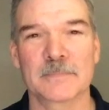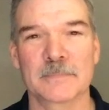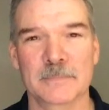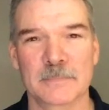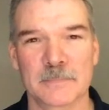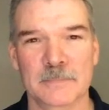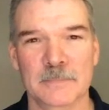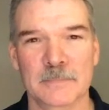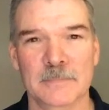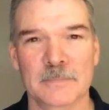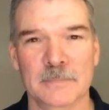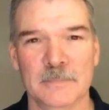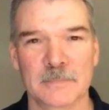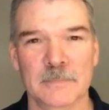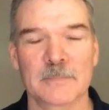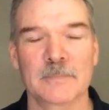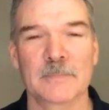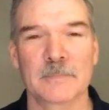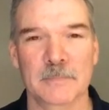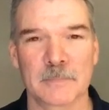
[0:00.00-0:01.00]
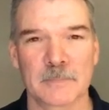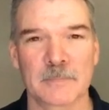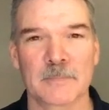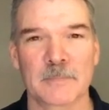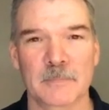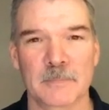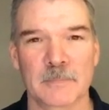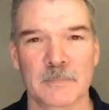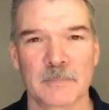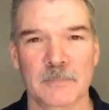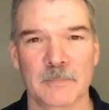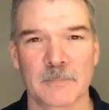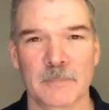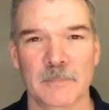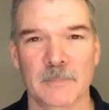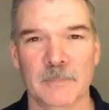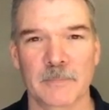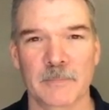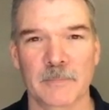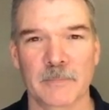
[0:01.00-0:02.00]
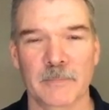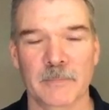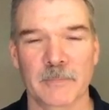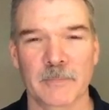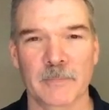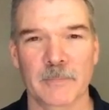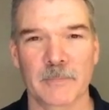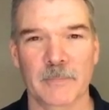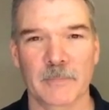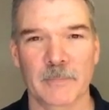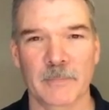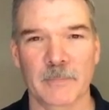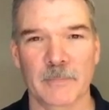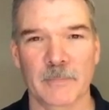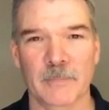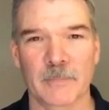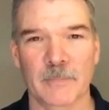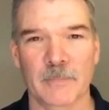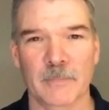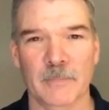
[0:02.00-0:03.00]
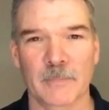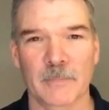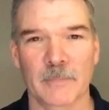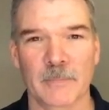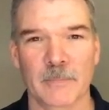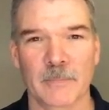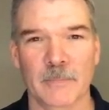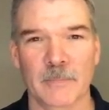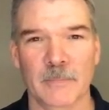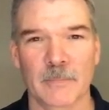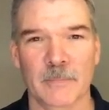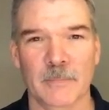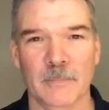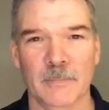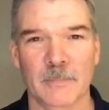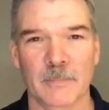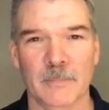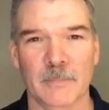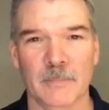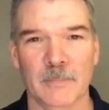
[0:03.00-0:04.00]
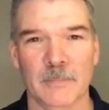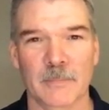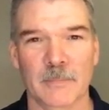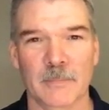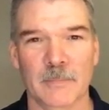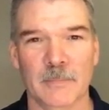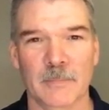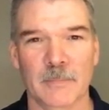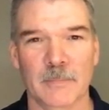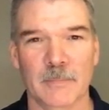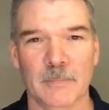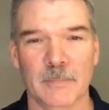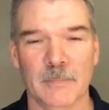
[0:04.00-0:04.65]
(silent)